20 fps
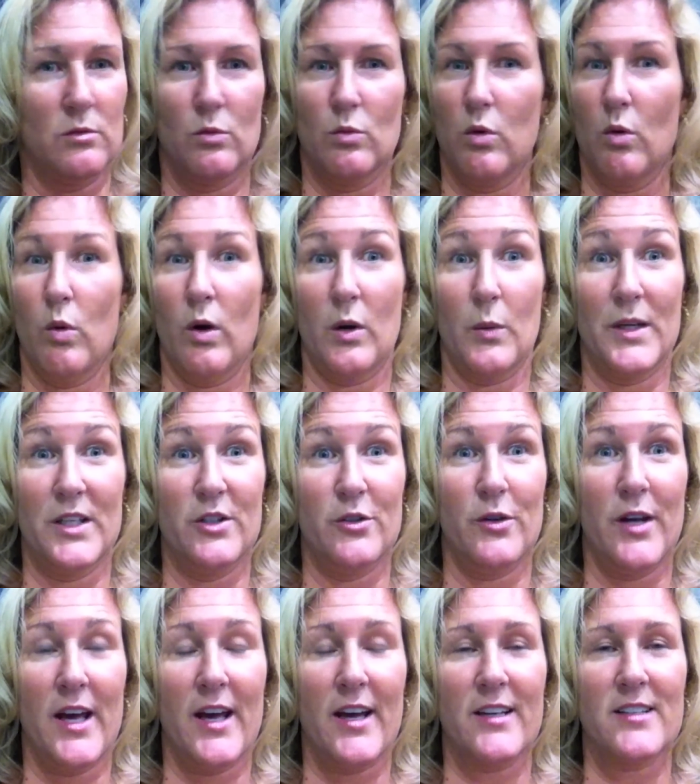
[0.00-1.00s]
well what do we do
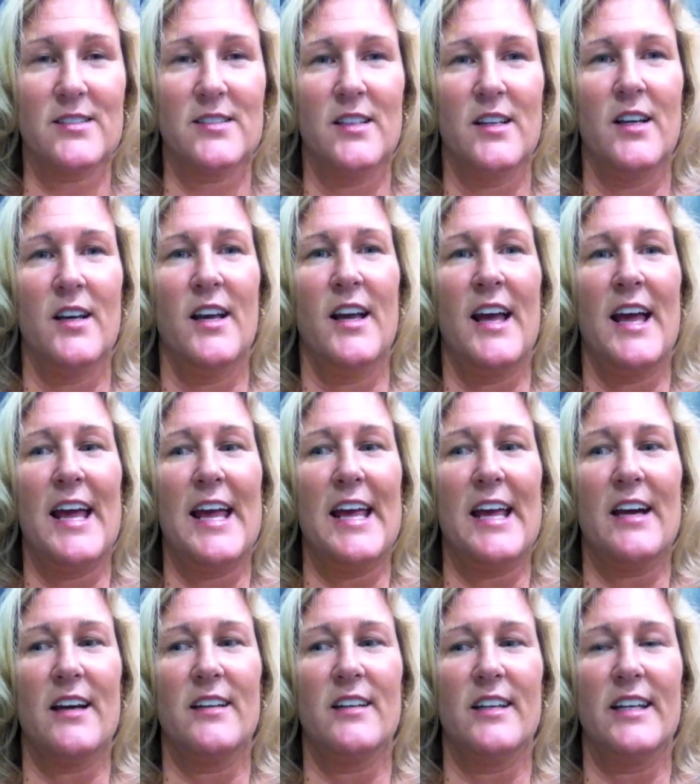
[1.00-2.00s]
next
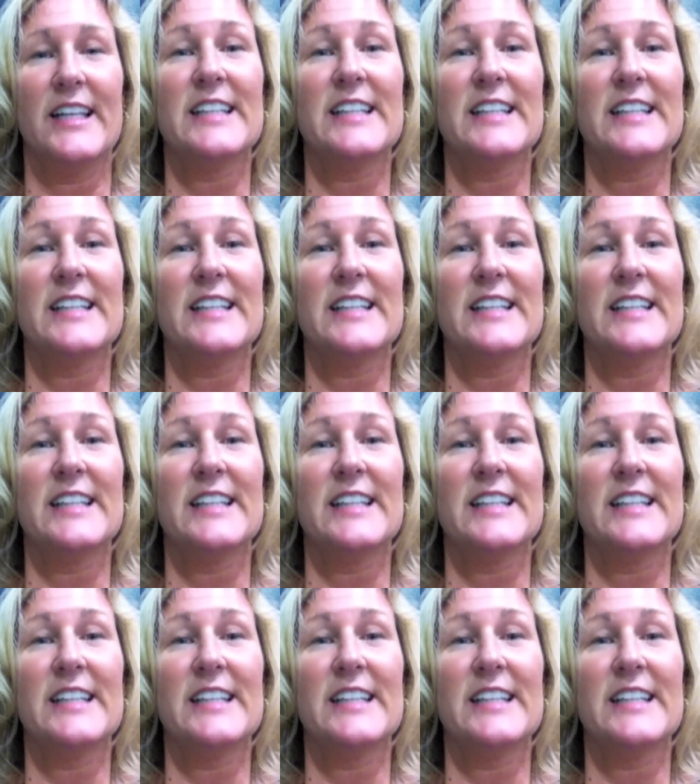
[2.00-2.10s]
and uh,